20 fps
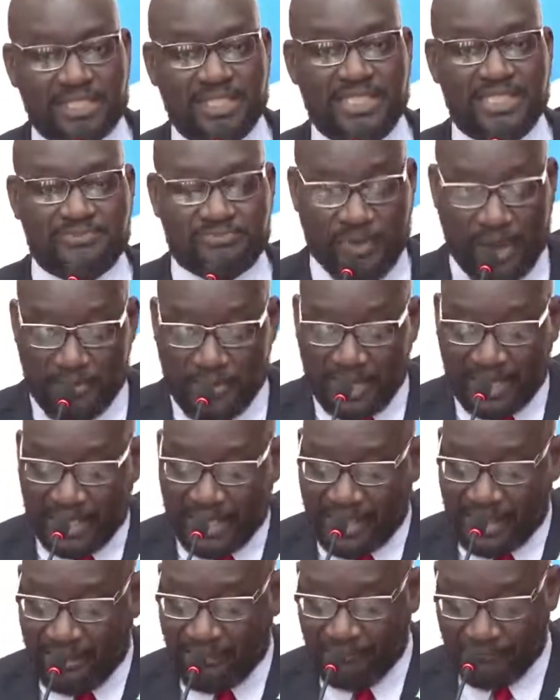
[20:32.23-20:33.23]
is very
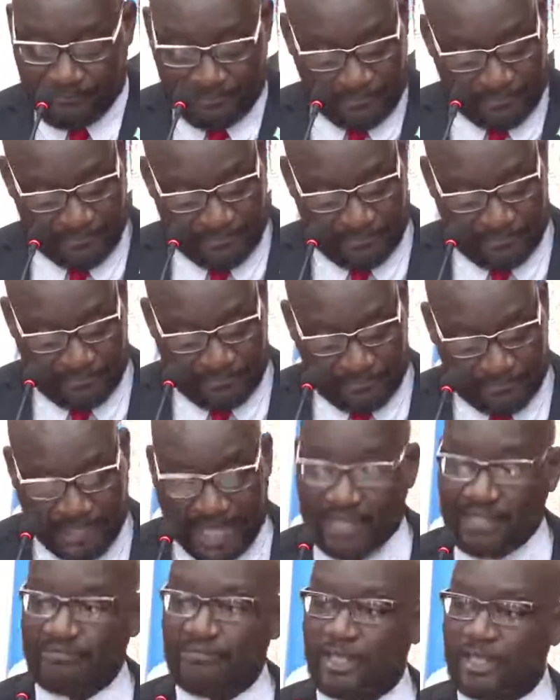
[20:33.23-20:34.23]
clear that
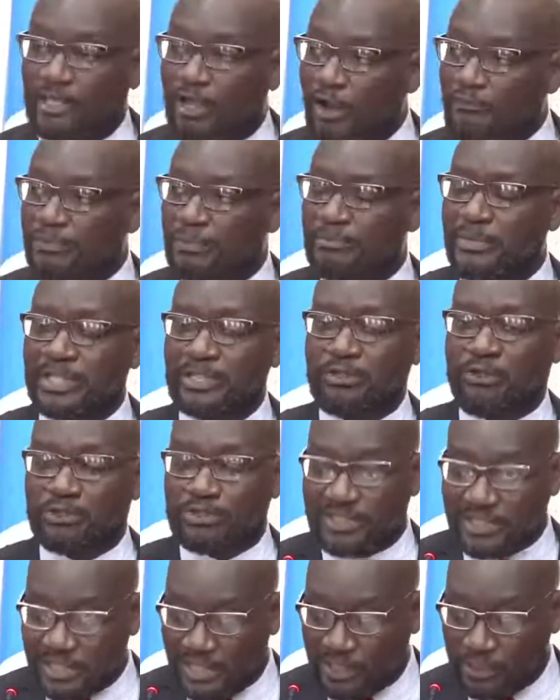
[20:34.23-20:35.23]
if the government
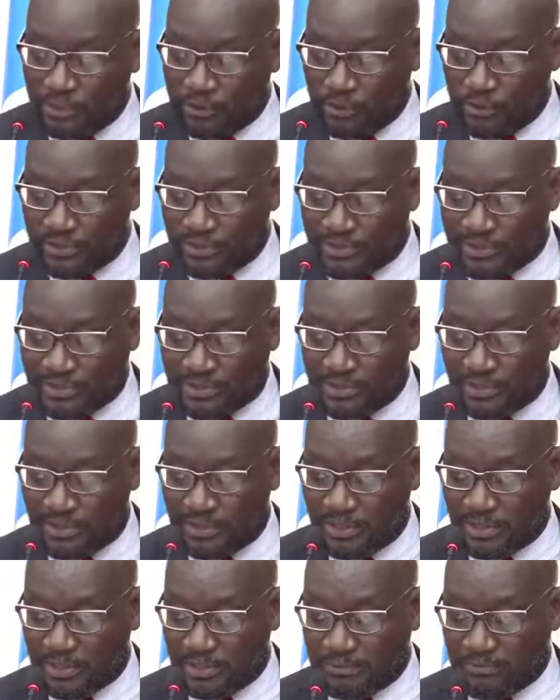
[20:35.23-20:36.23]
continues
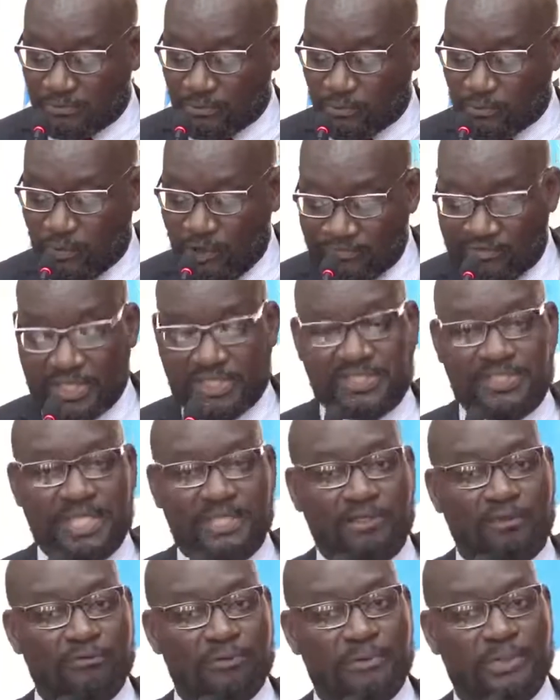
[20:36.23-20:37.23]
with the state
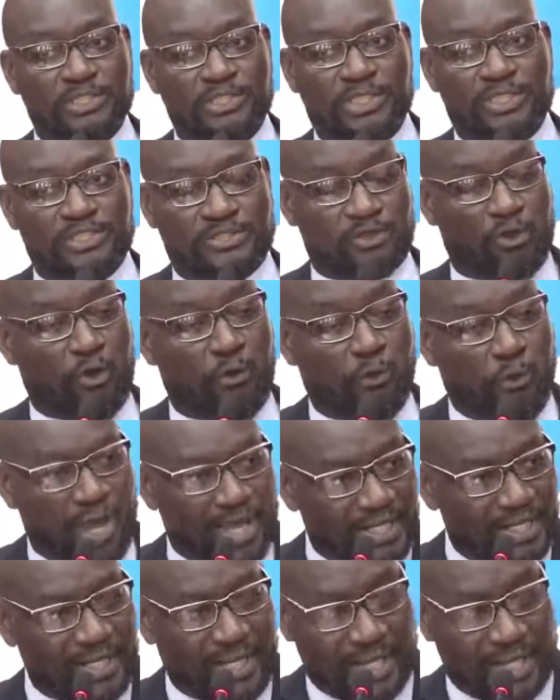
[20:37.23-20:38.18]
of emergency or when they